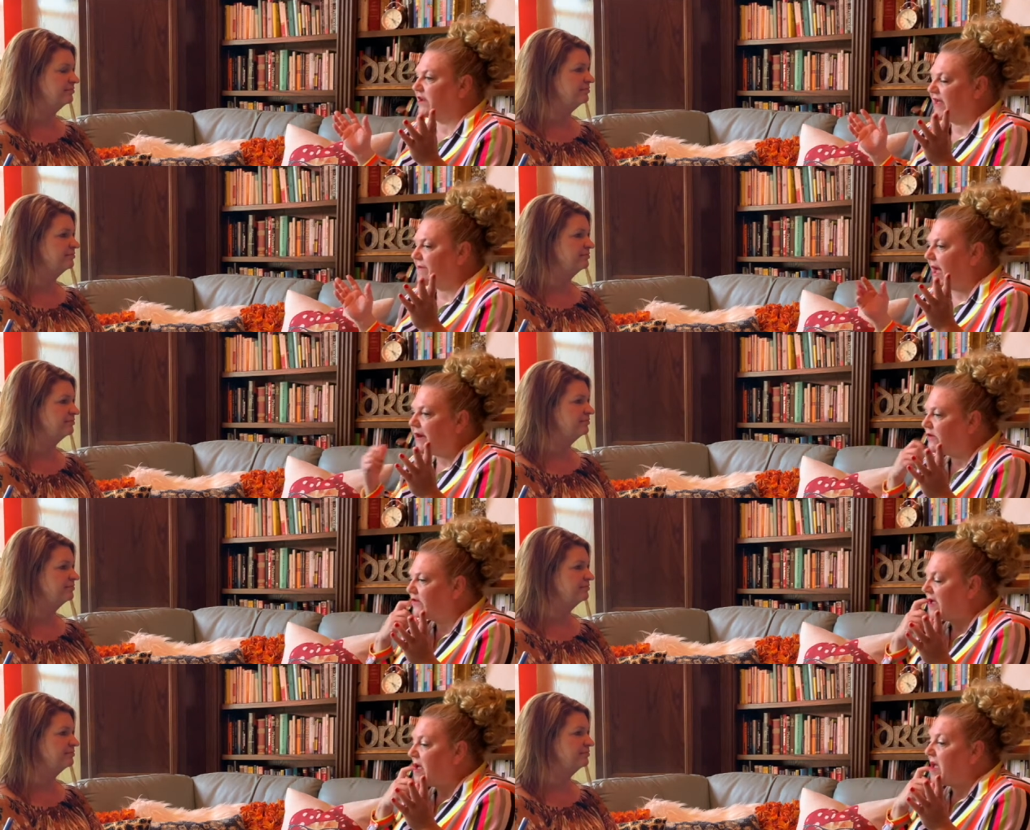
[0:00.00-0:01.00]
Speaker 1: of that
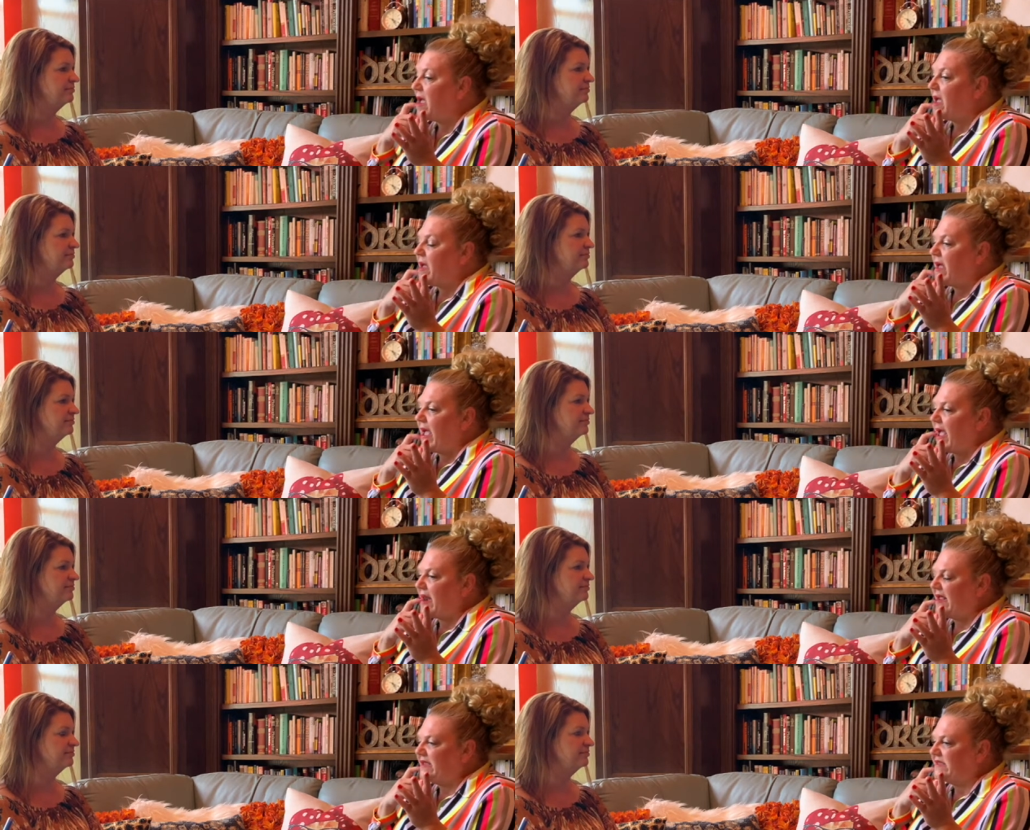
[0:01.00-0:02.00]
matters.
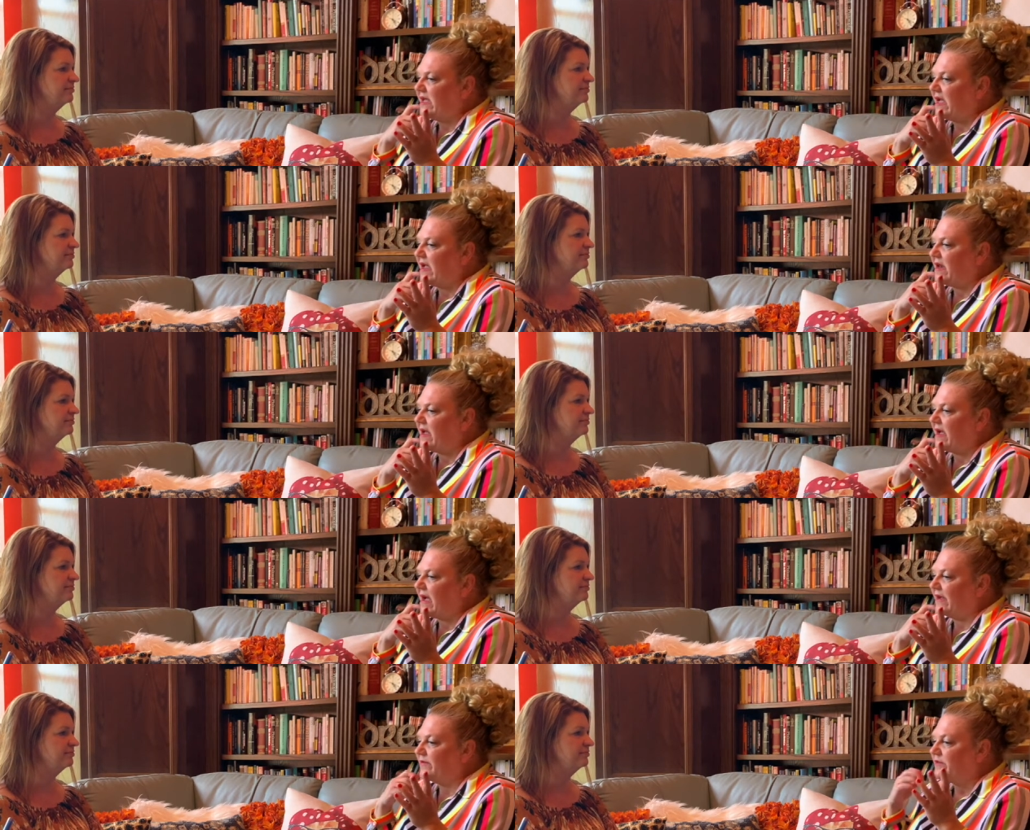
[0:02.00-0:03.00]
And he said,
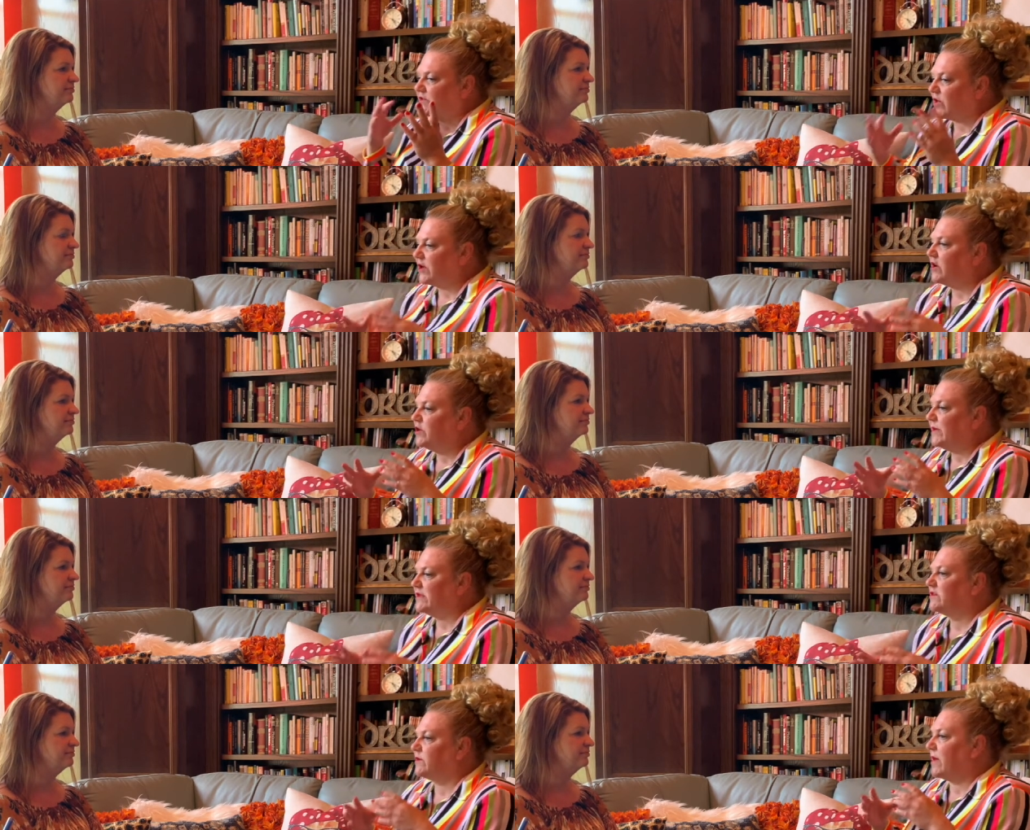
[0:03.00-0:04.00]
I've started a new
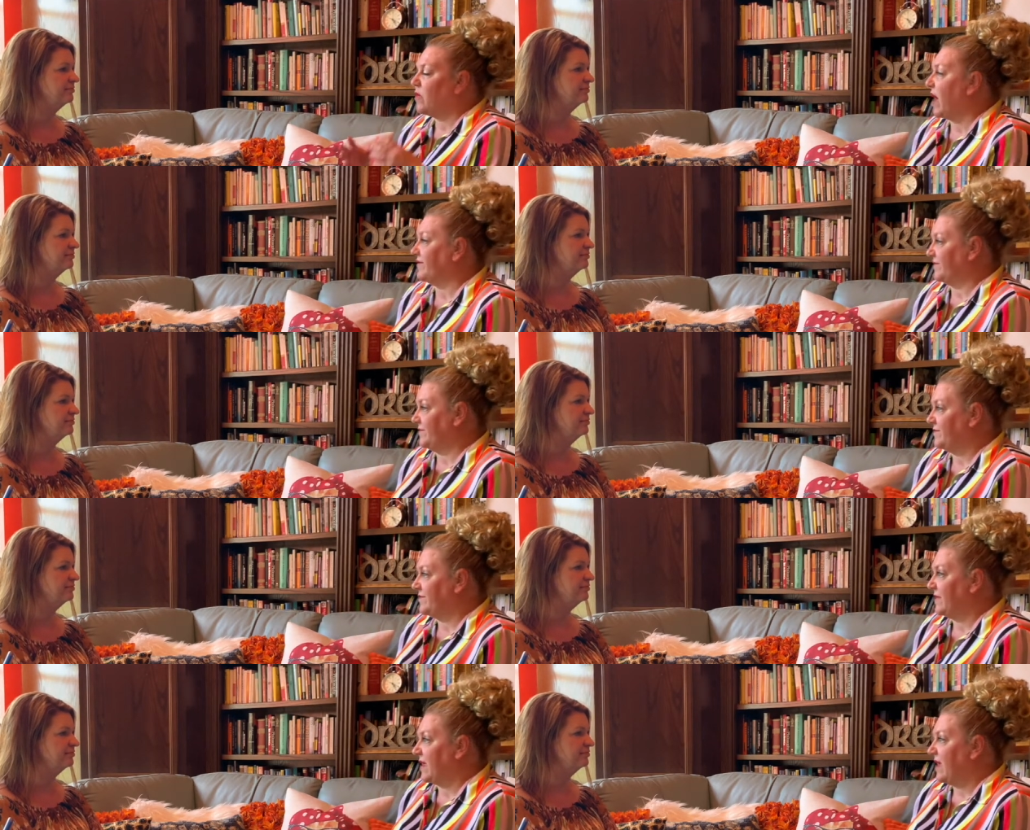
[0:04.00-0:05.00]
business with my wife.
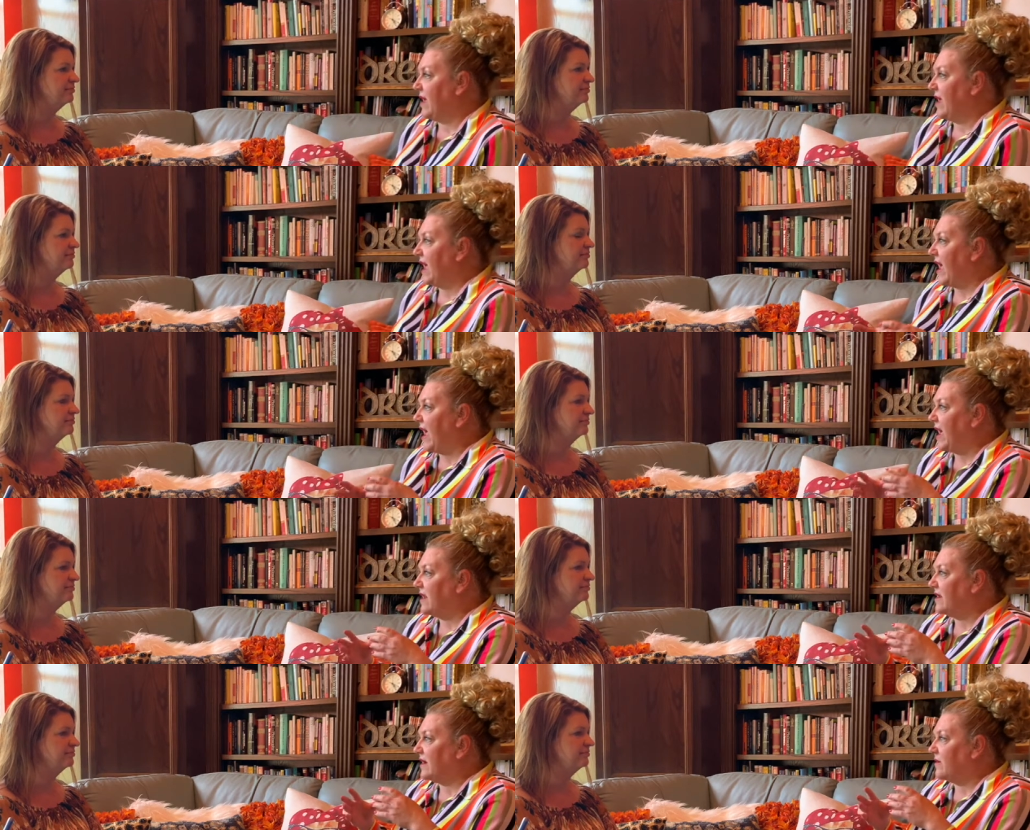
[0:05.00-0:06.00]

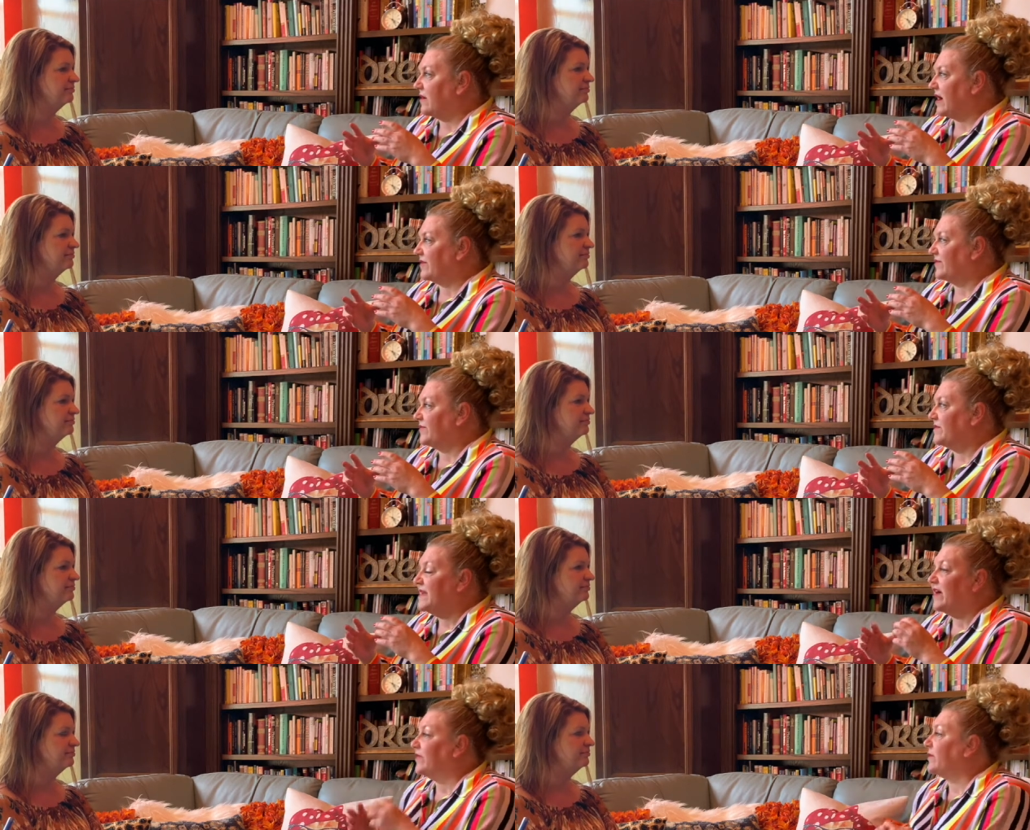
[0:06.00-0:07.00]
And I've
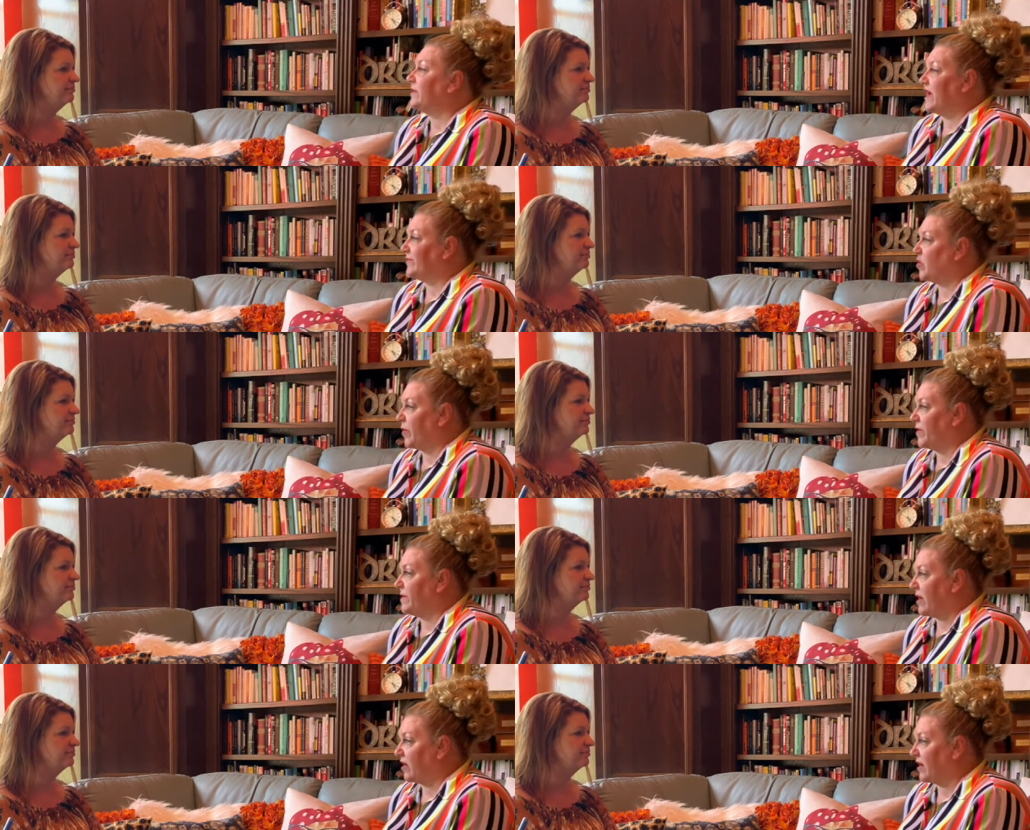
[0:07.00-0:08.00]
never left corporate
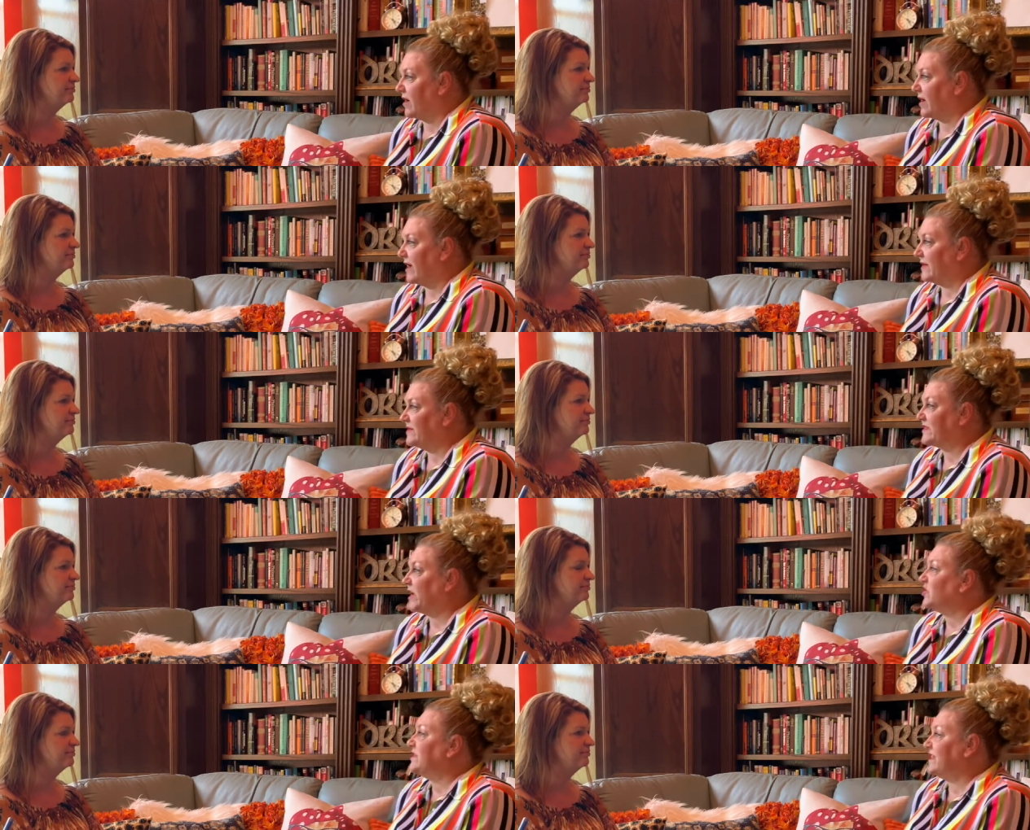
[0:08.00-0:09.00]
America. And I'm
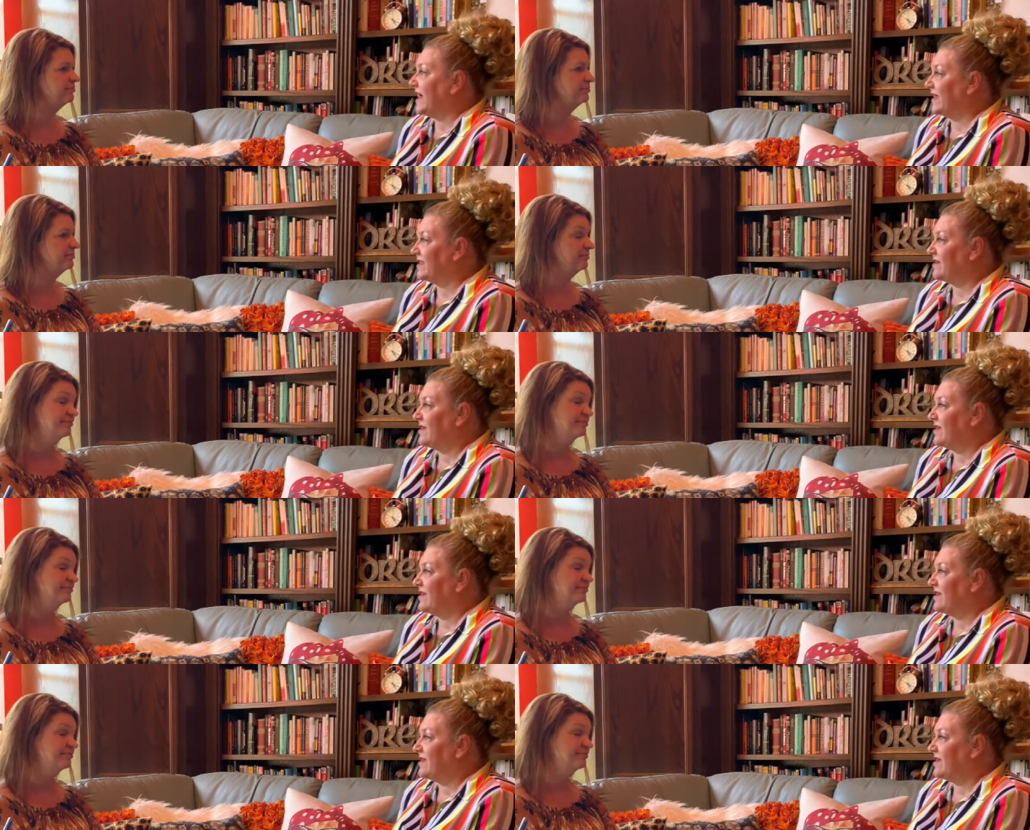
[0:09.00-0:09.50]
scared to death.